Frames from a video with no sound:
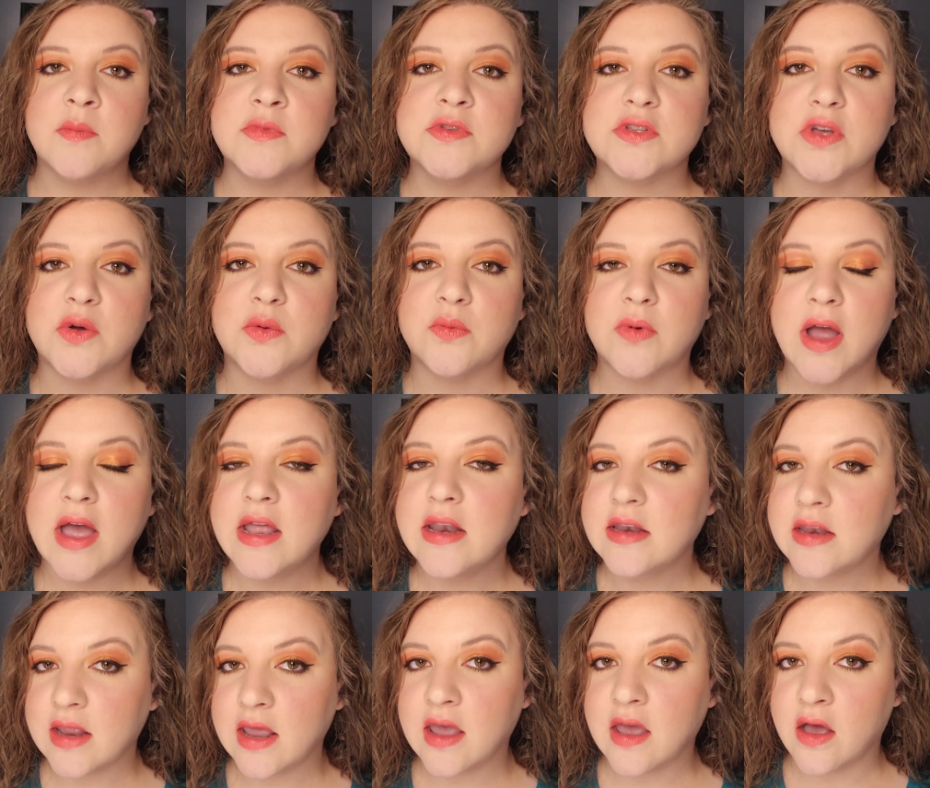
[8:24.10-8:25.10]
So right
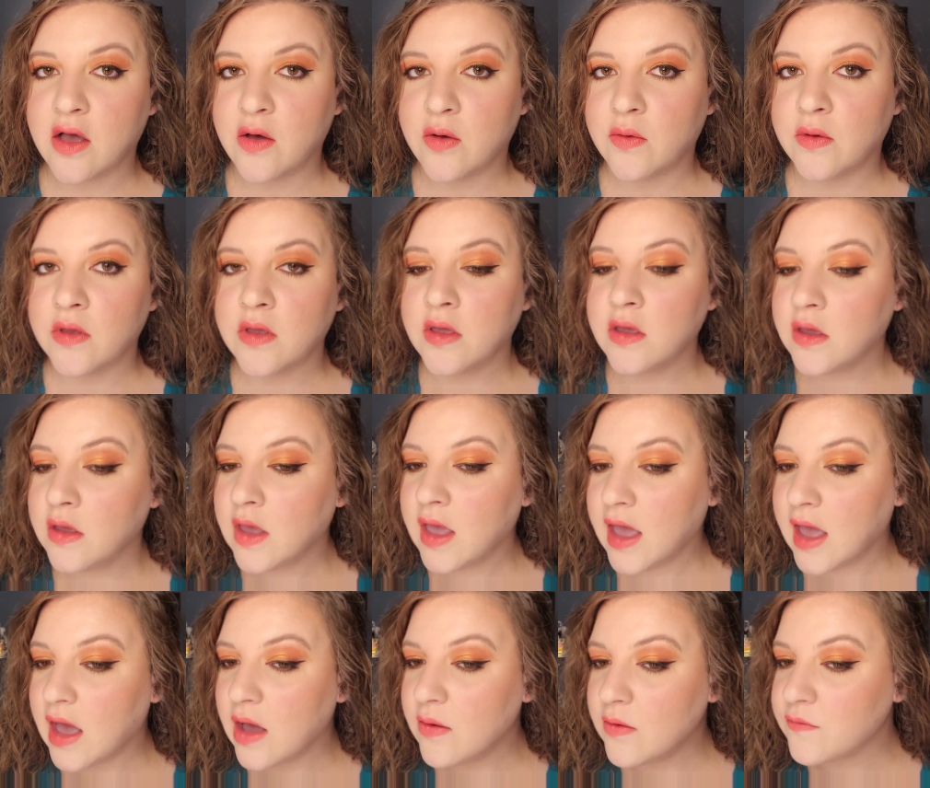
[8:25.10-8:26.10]
now,
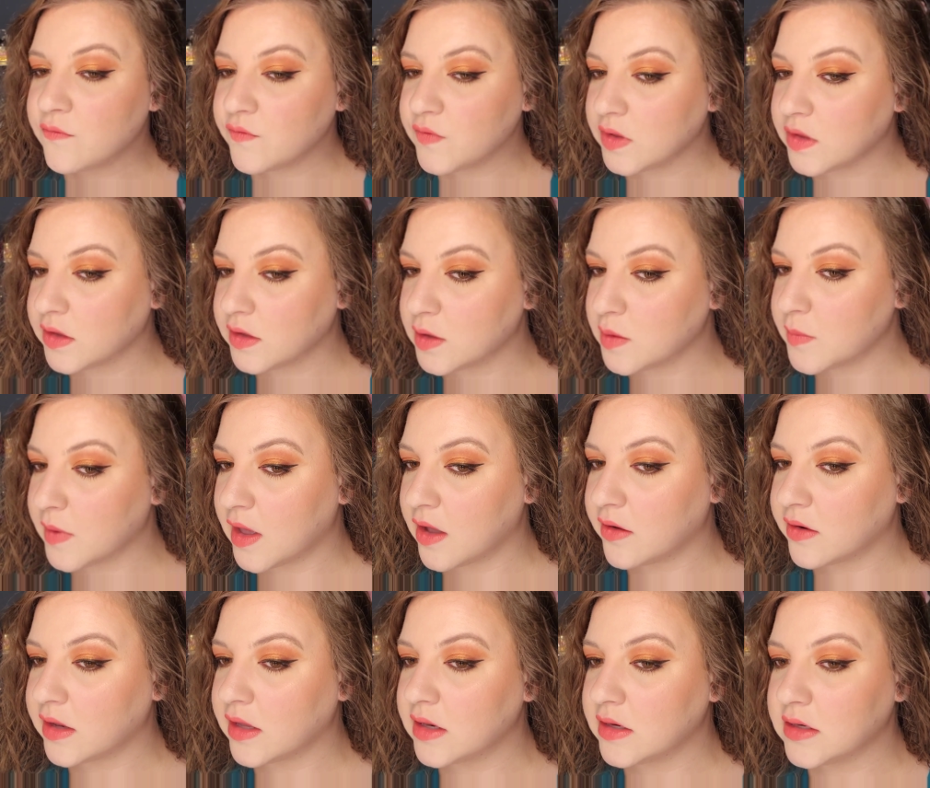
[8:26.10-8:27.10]
how I'm feeling
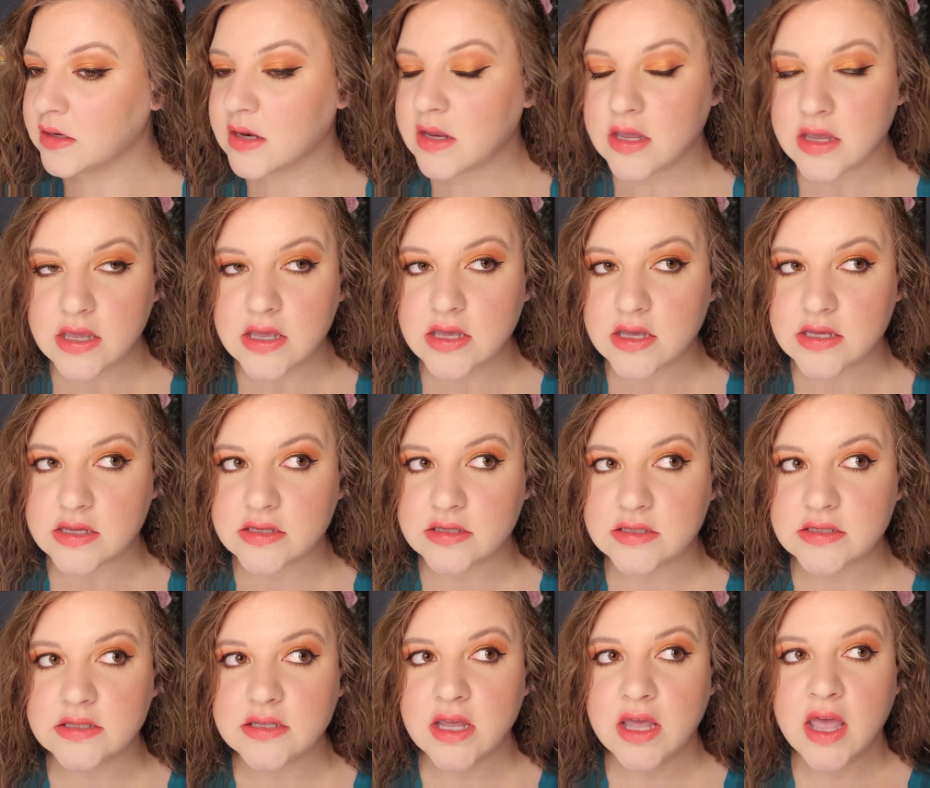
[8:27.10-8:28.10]
about it
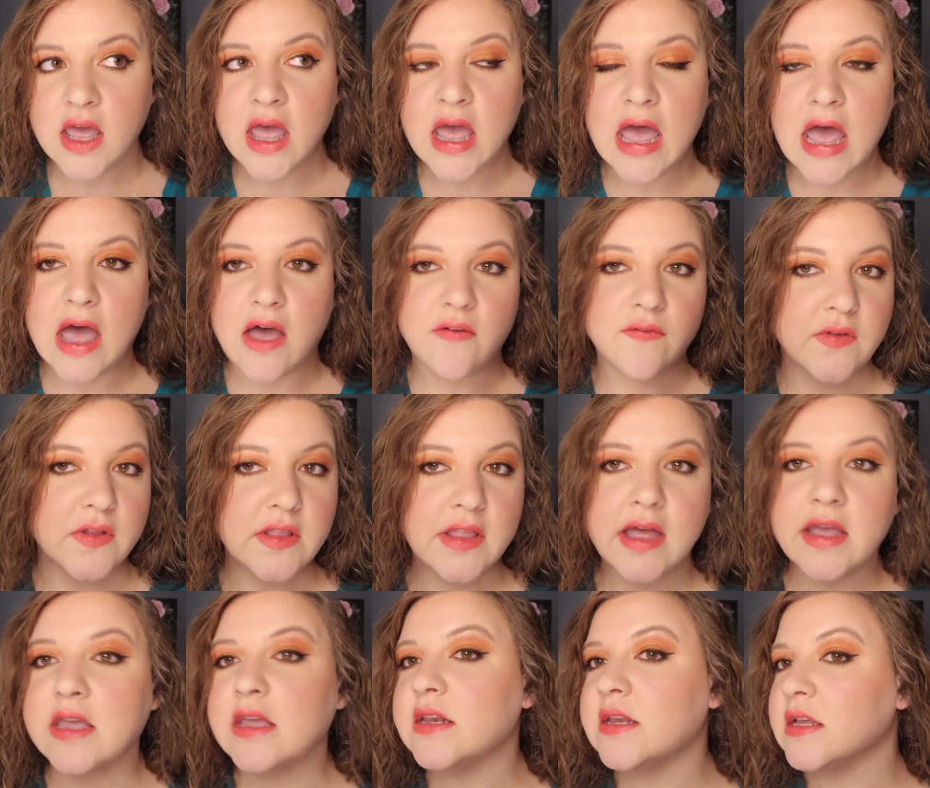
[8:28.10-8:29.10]
is, I feel
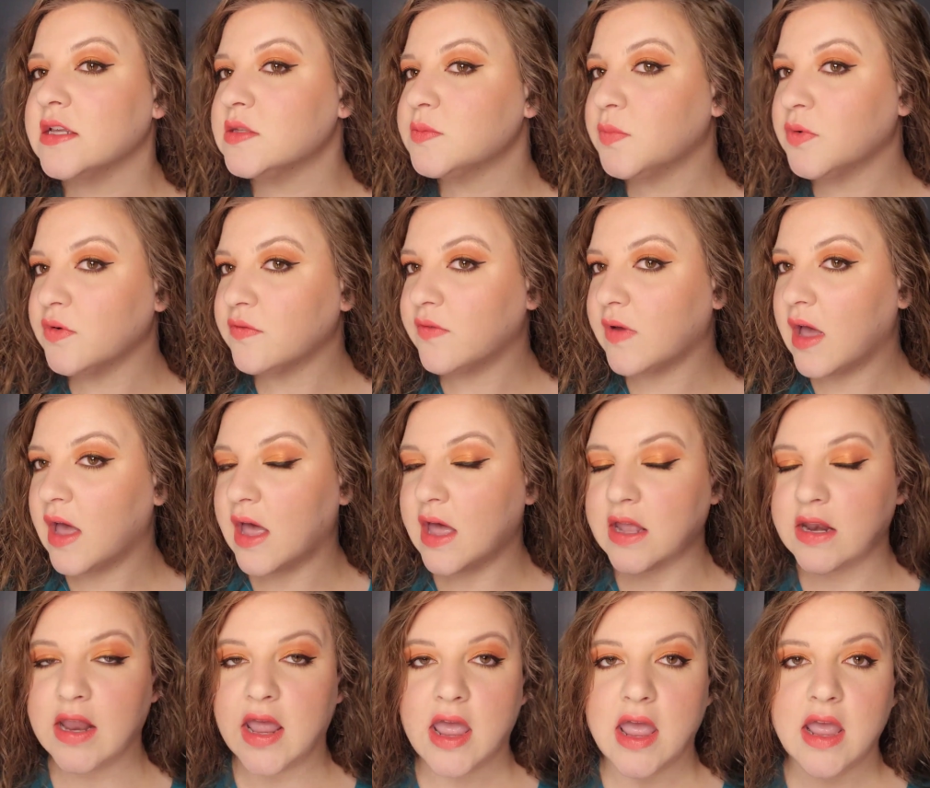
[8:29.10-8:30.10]
like it does
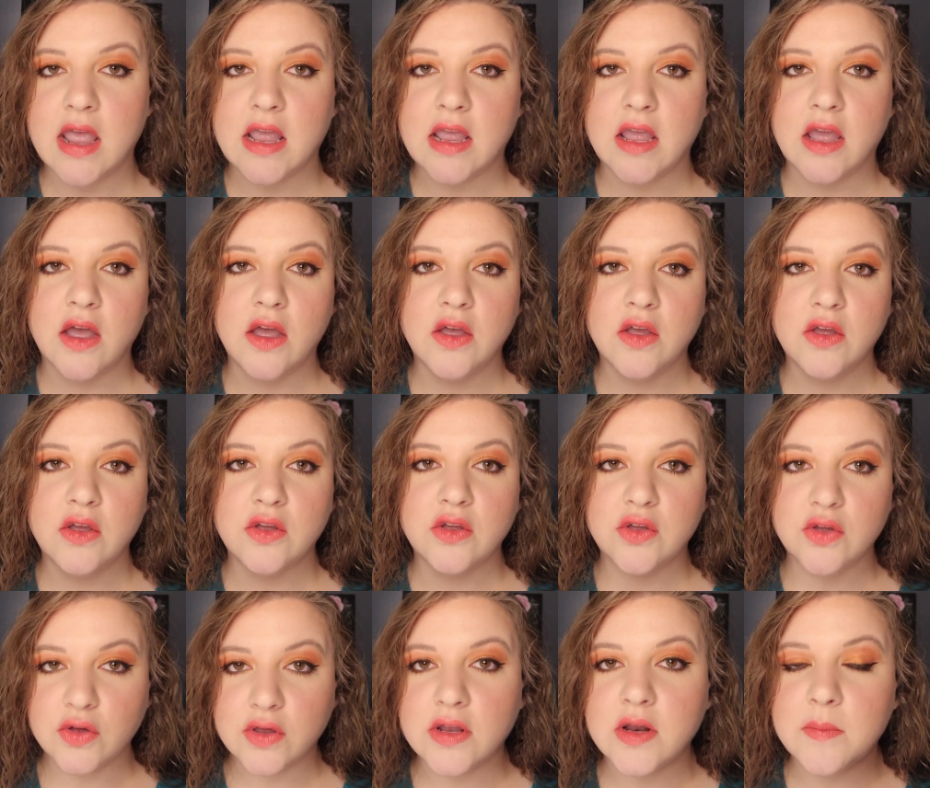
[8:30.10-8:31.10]
provide a
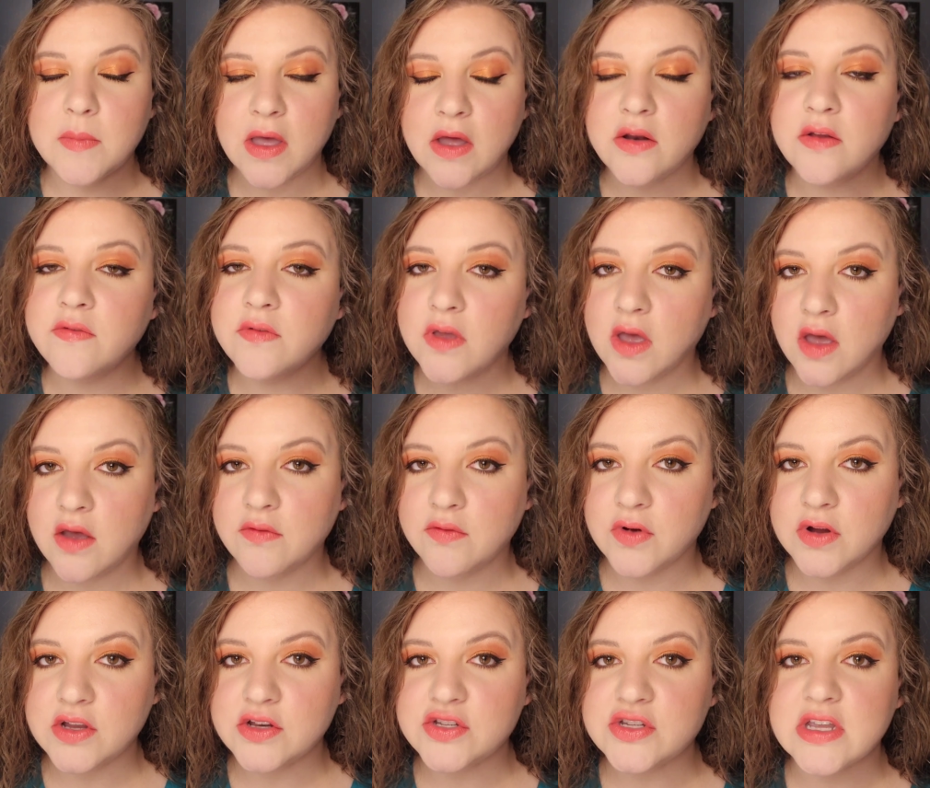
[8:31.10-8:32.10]
good amount of
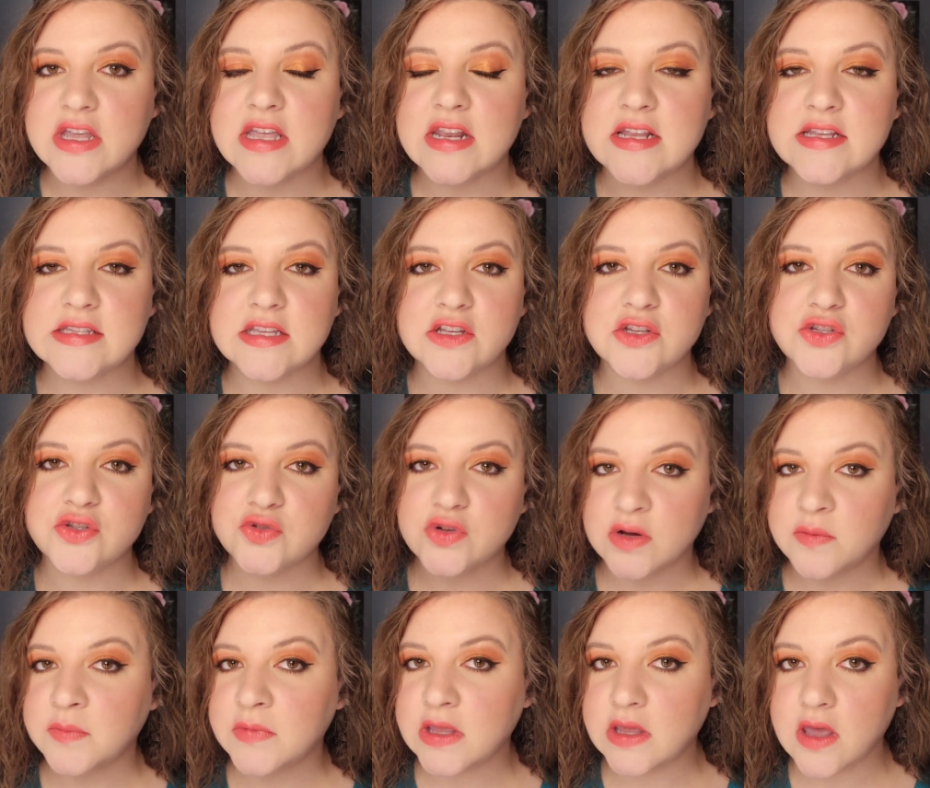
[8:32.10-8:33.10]
coverage. It is
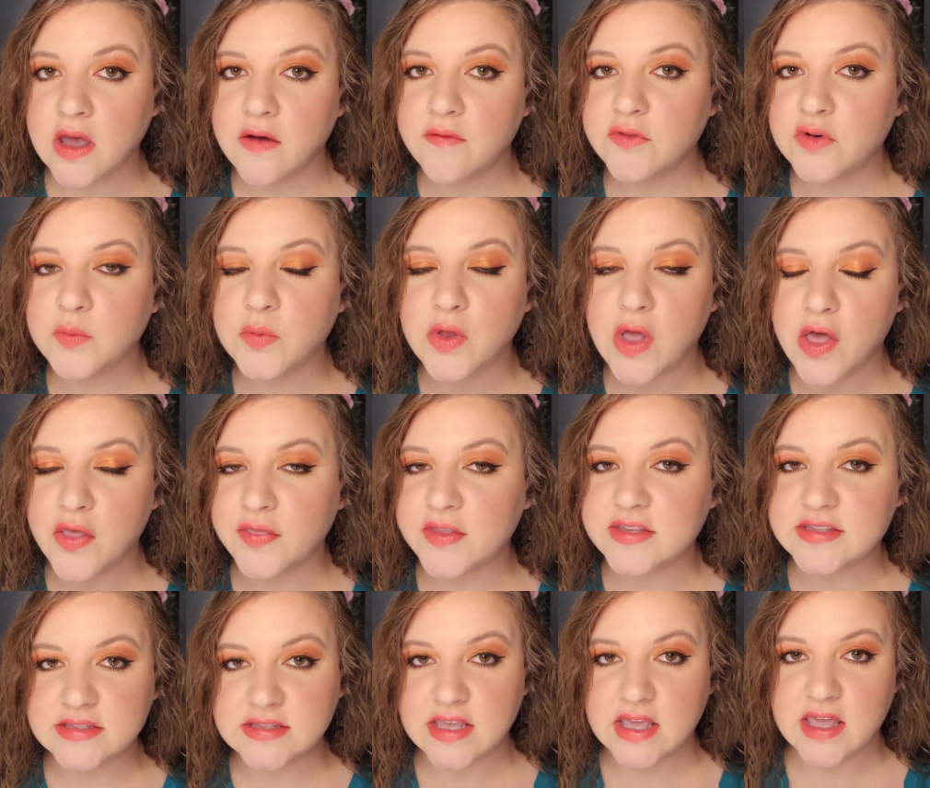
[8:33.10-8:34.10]
extremely comfortable on
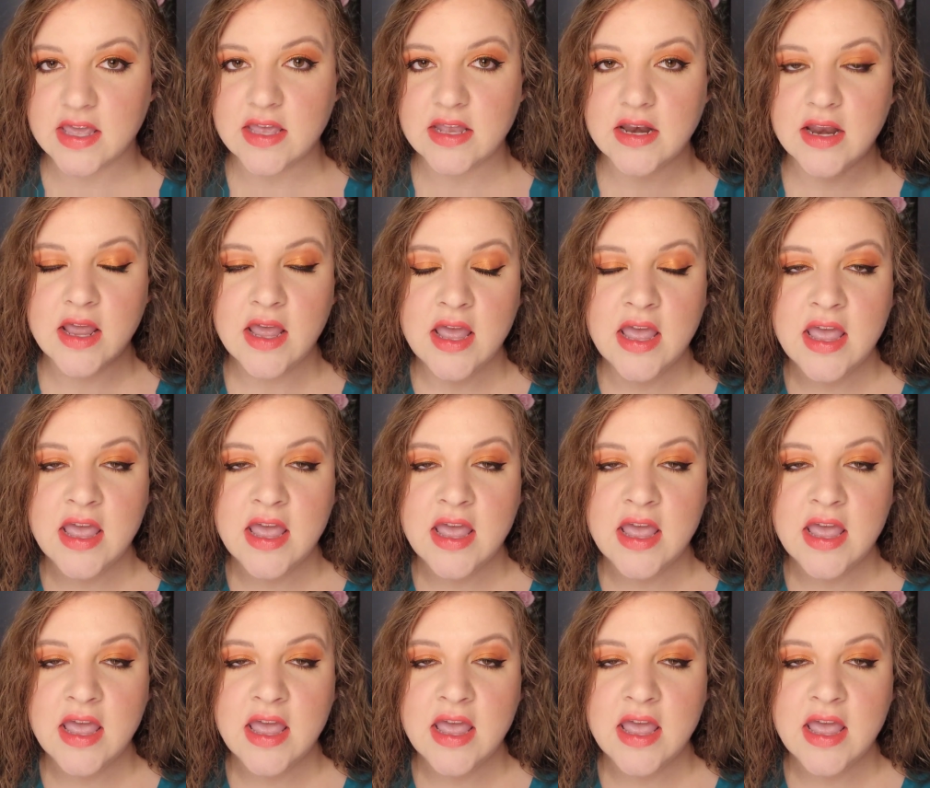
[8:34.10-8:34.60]
the skin.